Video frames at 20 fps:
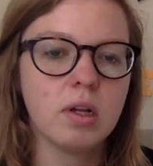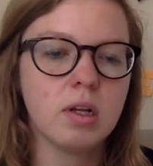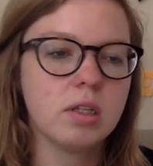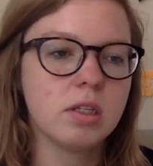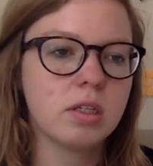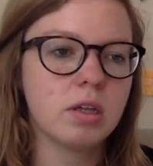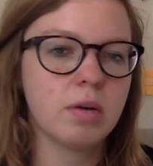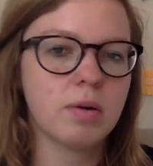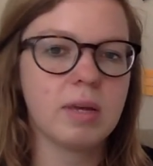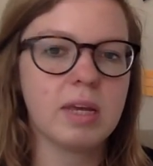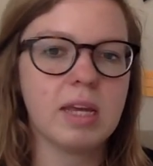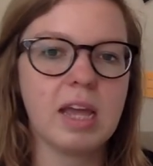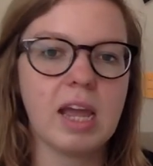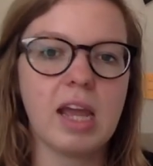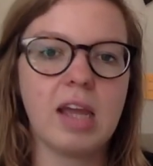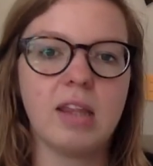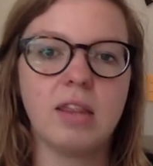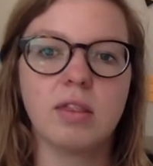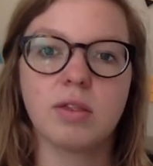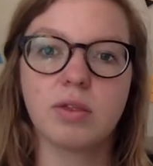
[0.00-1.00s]
So he
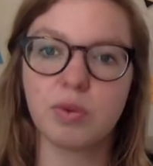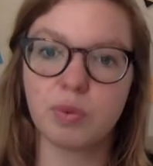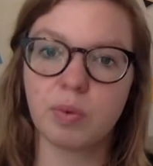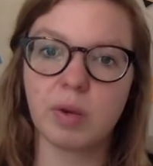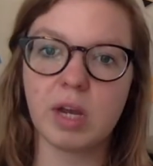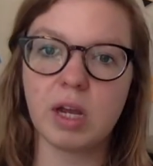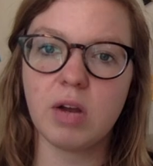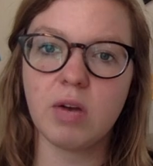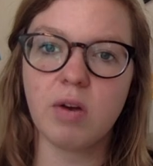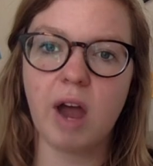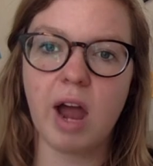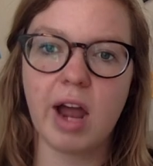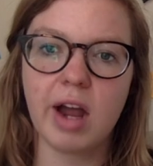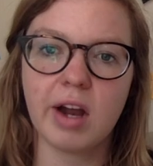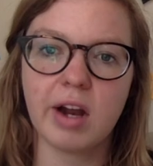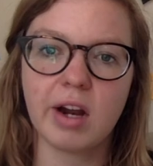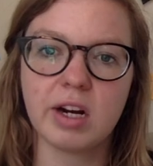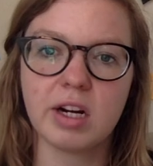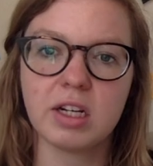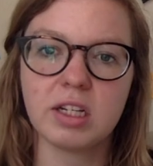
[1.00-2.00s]
ate 3
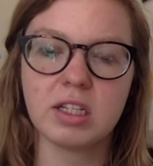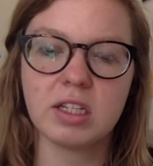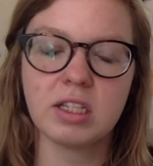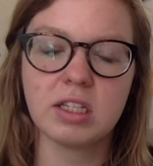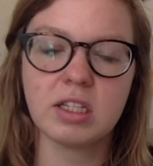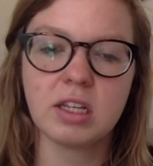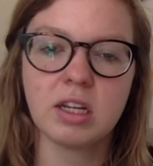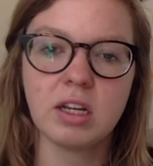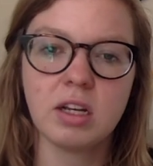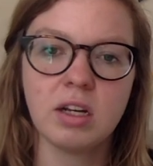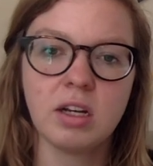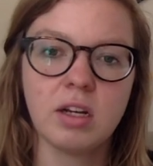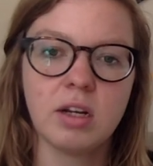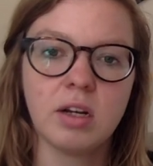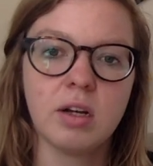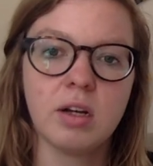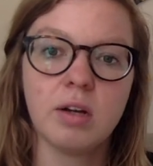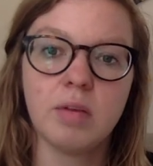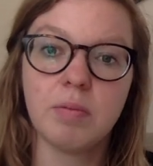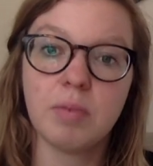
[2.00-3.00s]
crackers
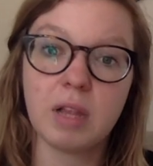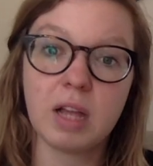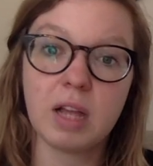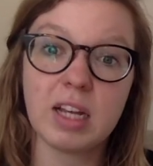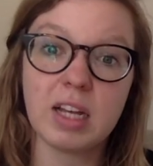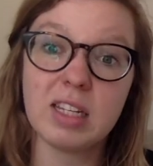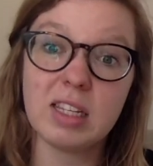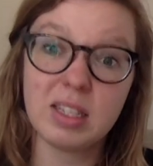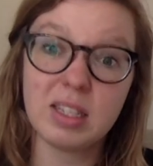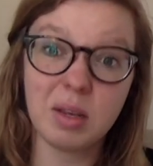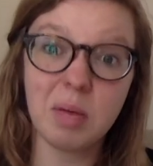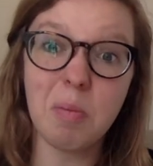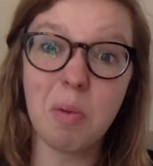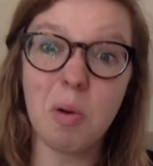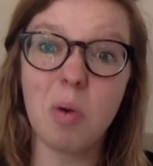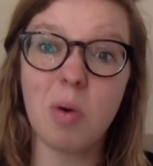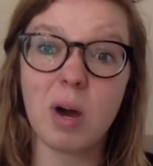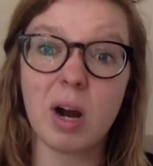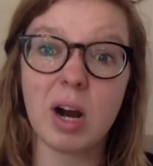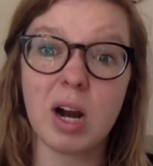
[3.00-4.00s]
plus some
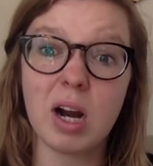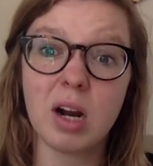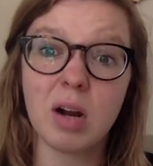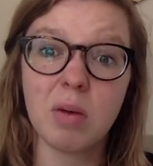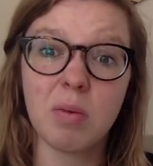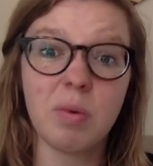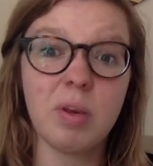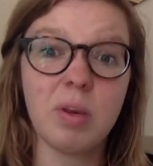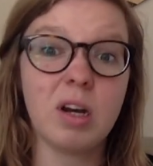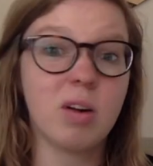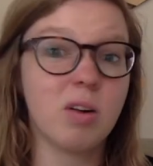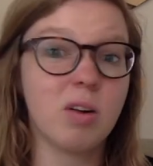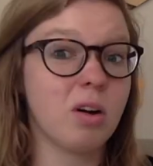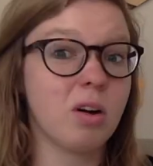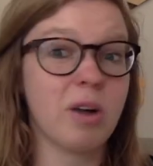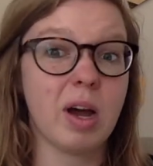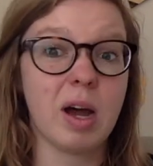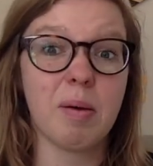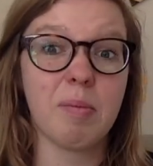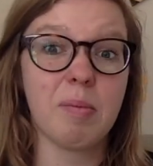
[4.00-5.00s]
more. We don't
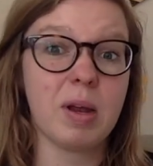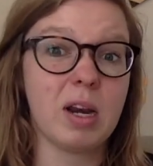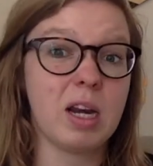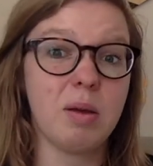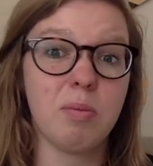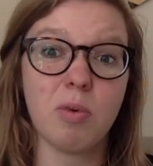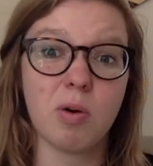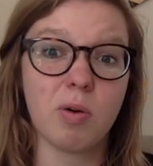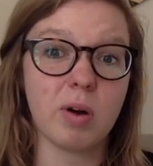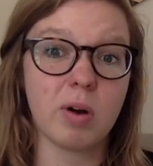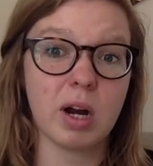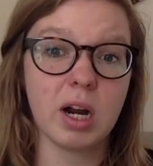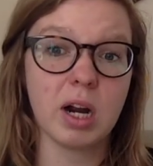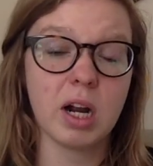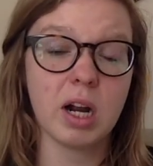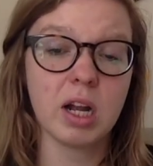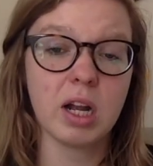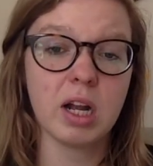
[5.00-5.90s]
know how many more.